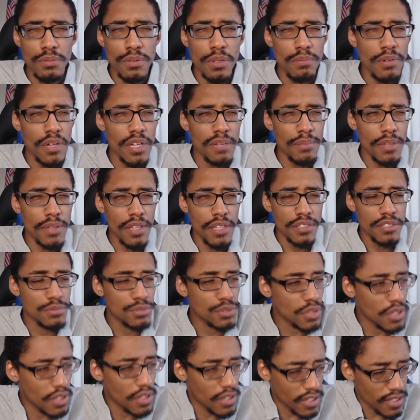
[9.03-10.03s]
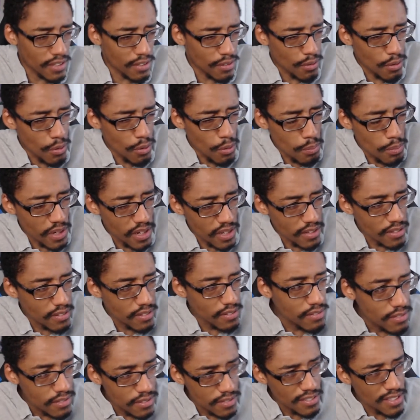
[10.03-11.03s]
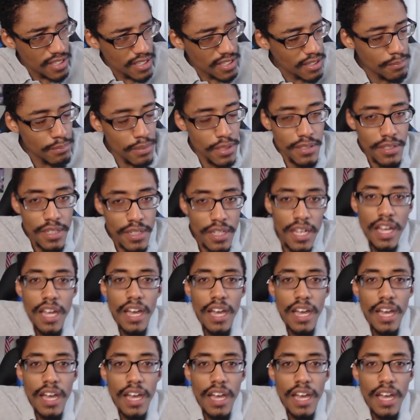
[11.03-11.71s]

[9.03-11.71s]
there'd probably be like some sort of like little opening there, but